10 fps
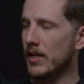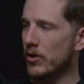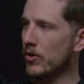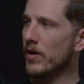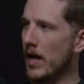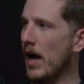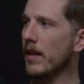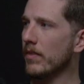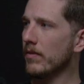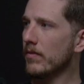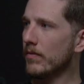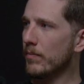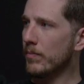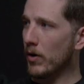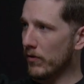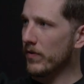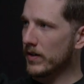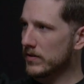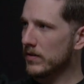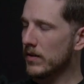that you're not perfect.